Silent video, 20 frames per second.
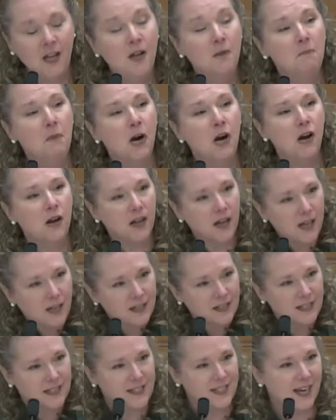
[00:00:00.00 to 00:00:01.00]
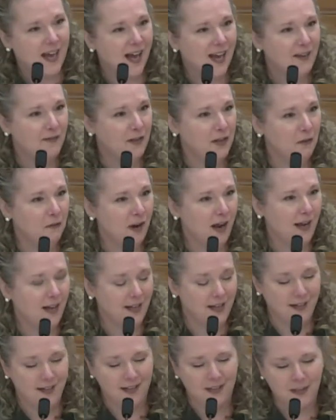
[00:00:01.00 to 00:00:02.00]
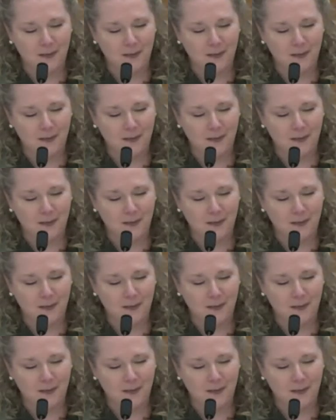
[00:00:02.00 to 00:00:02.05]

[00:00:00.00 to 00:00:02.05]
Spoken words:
Mark, diving right in at the